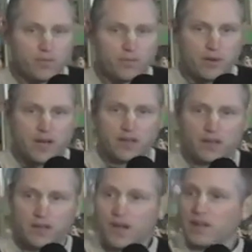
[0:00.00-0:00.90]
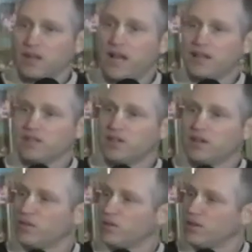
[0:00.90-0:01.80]
But nonetheless,
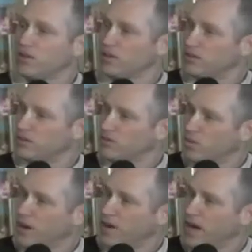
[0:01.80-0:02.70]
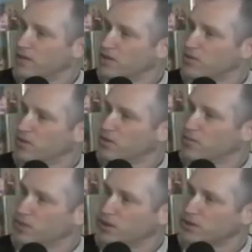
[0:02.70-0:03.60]
there were warehouses full
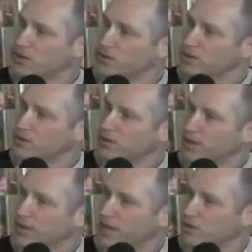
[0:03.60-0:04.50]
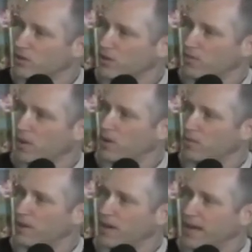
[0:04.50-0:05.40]
of books, and Srila
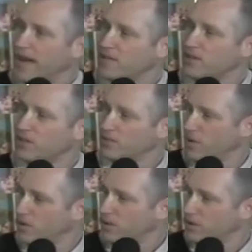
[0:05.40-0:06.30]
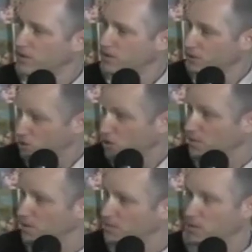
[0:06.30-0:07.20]
Prabhupada had asked the devotees to
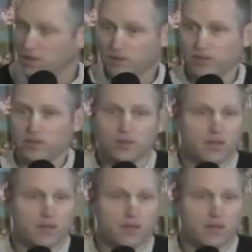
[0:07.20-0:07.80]
distribute the books.